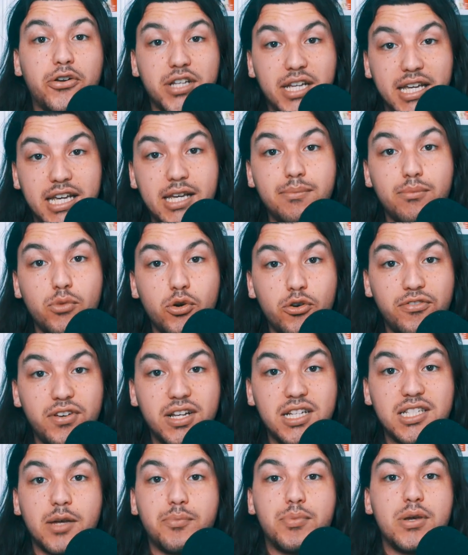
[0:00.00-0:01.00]
key
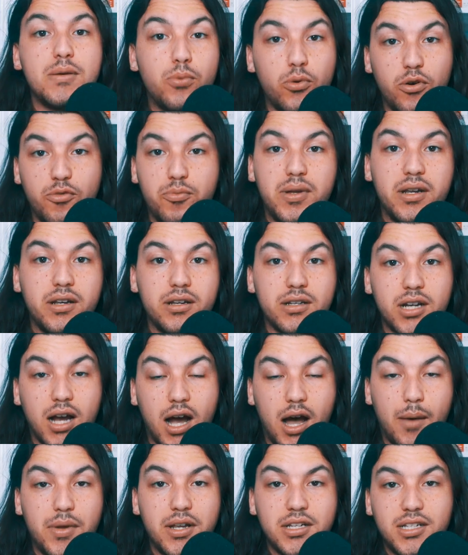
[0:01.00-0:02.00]
movies that people have been
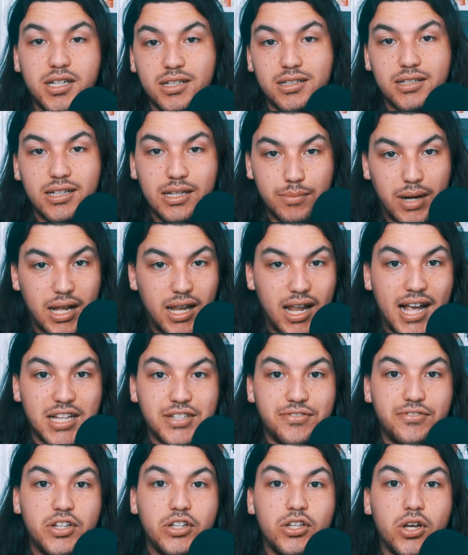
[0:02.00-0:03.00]
commenting in my
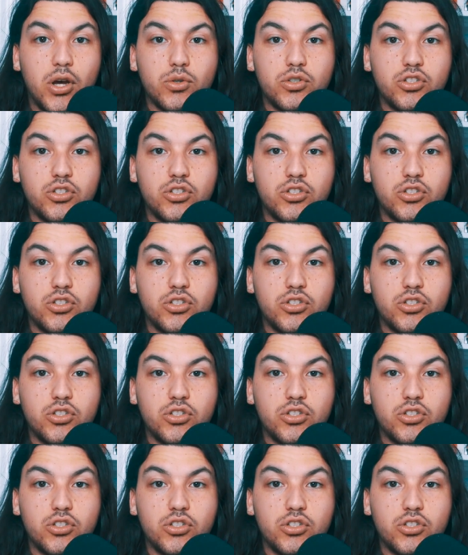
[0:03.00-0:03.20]
last video.